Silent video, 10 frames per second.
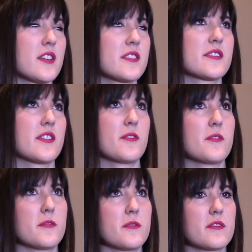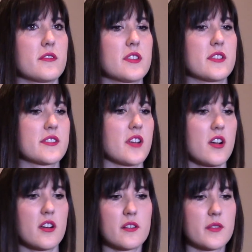So the
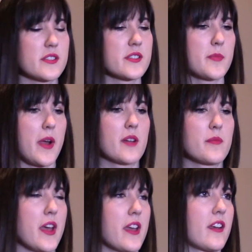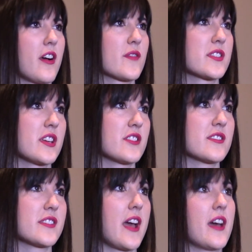song was inspired by
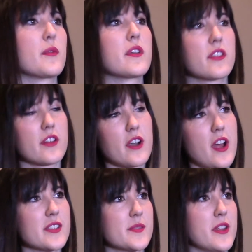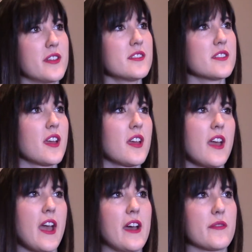conversations I had with her husband
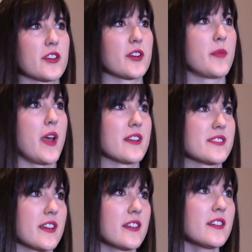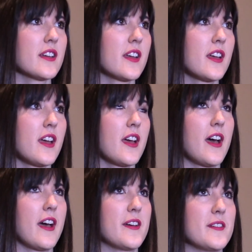after her passing.
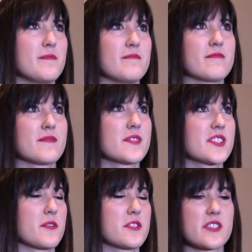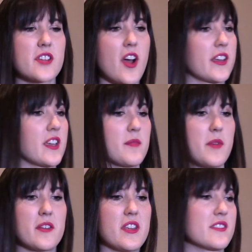So just talking
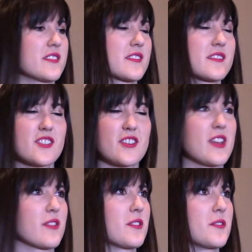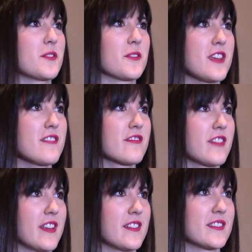about his journey through grief,
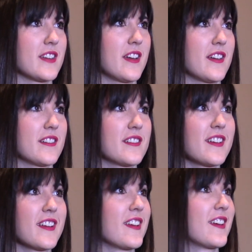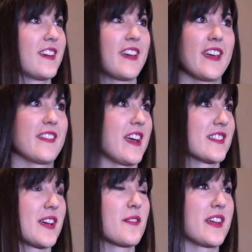and
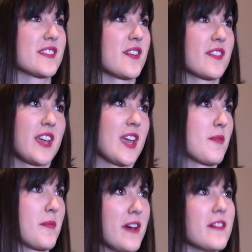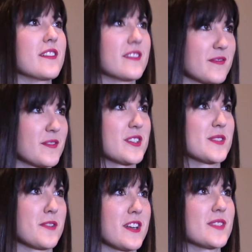that's how that song came about, which is
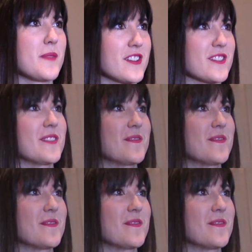pretty special.